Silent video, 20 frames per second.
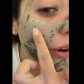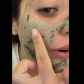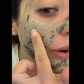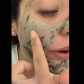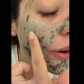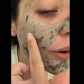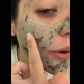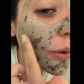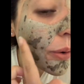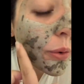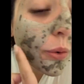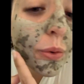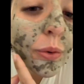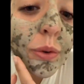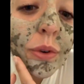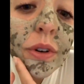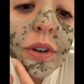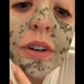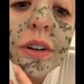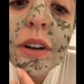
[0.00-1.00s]
all
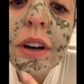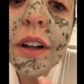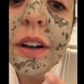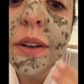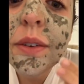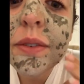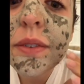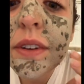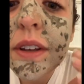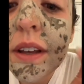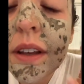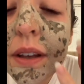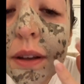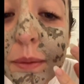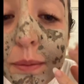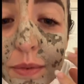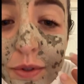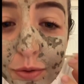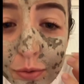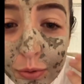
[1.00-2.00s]
kind of
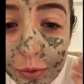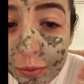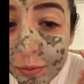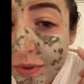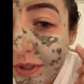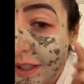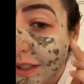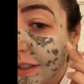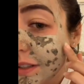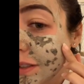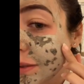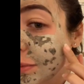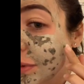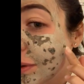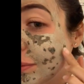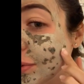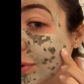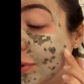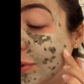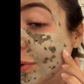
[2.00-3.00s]
absorbed into my
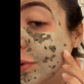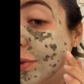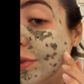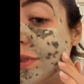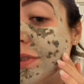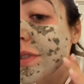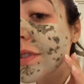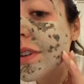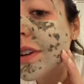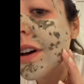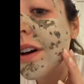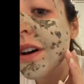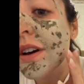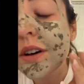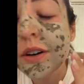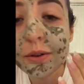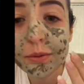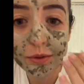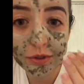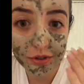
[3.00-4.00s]
pores,
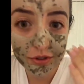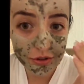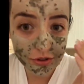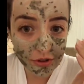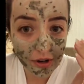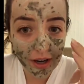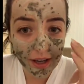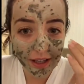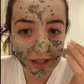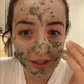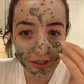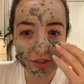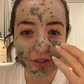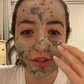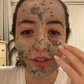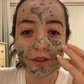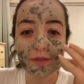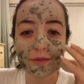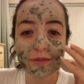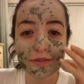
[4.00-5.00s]
which is great because you
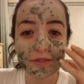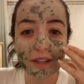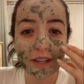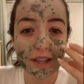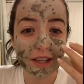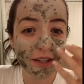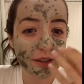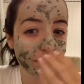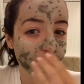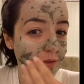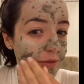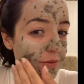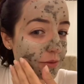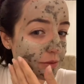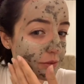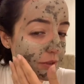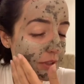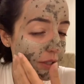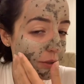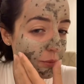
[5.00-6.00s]
can feel it
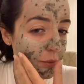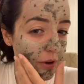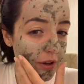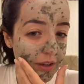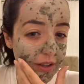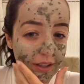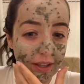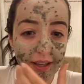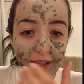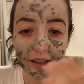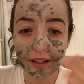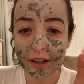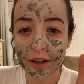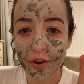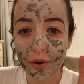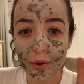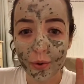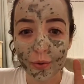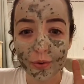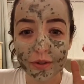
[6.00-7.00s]
really working.
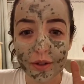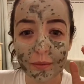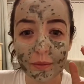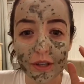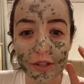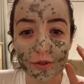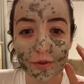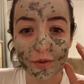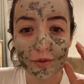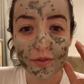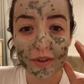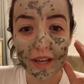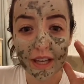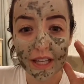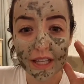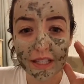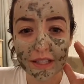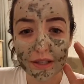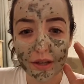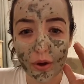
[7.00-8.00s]
Also, it makes your
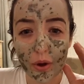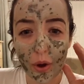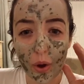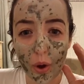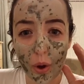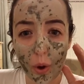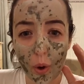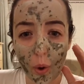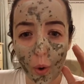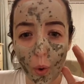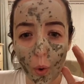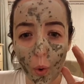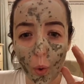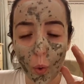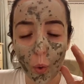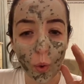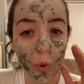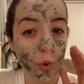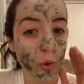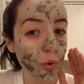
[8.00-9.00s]
face
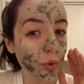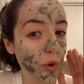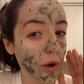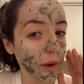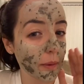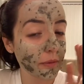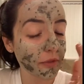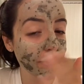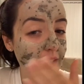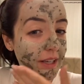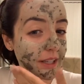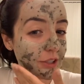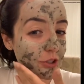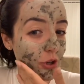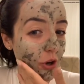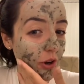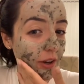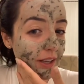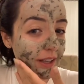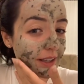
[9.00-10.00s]
really
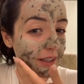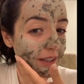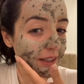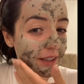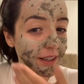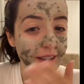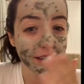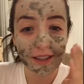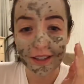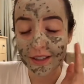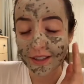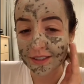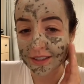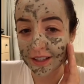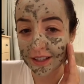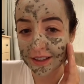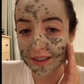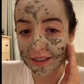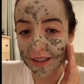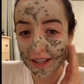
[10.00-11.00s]
tight. I
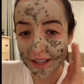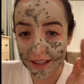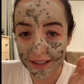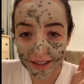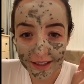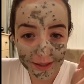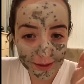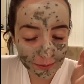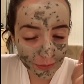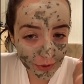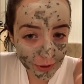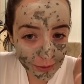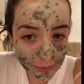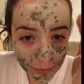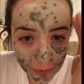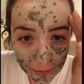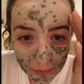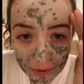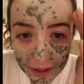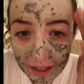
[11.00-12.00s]
think that's most
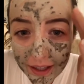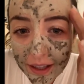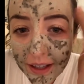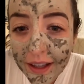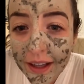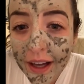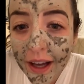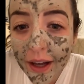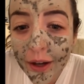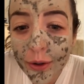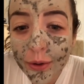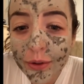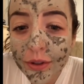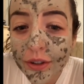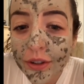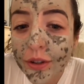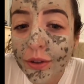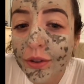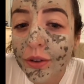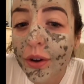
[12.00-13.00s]
probably how
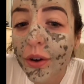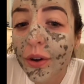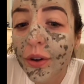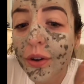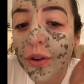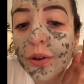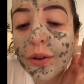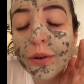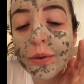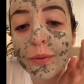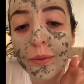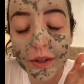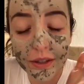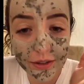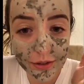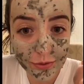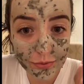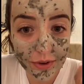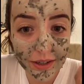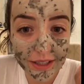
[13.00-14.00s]
you know when
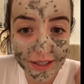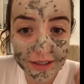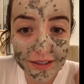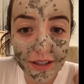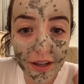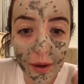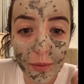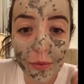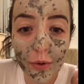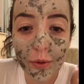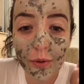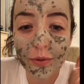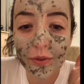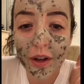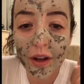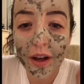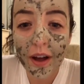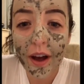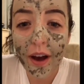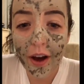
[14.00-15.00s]
it's ready to come off.
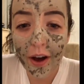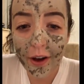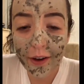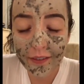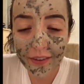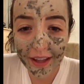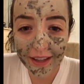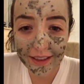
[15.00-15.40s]
I've had